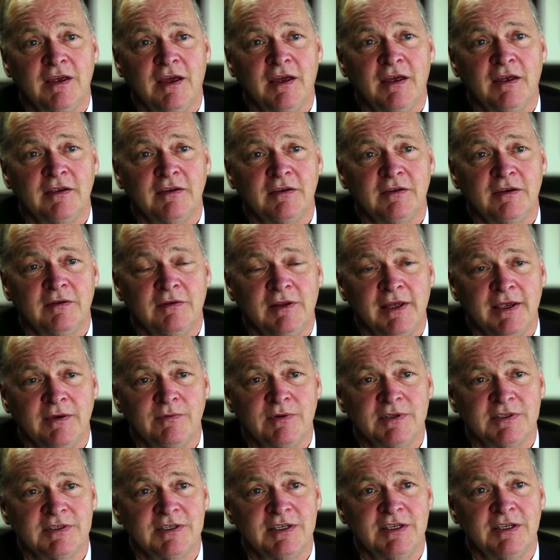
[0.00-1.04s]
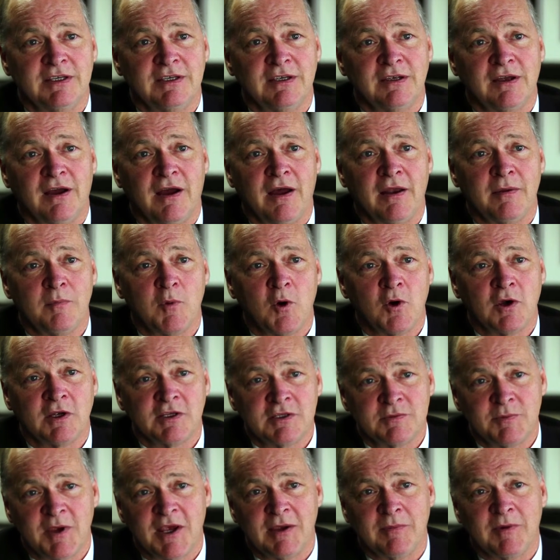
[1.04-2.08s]
a delinquency on a
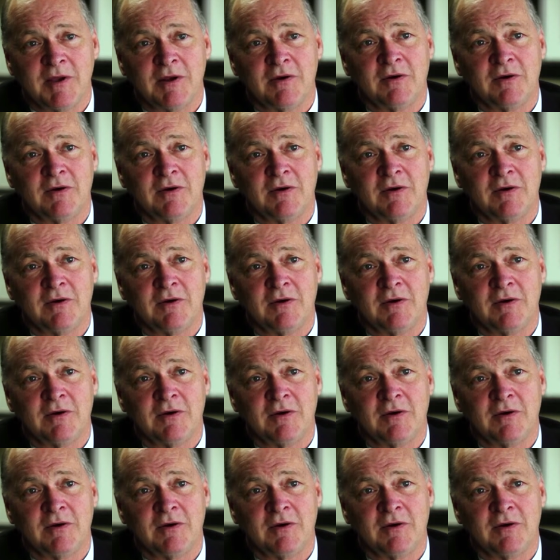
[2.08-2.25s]
mortgage payment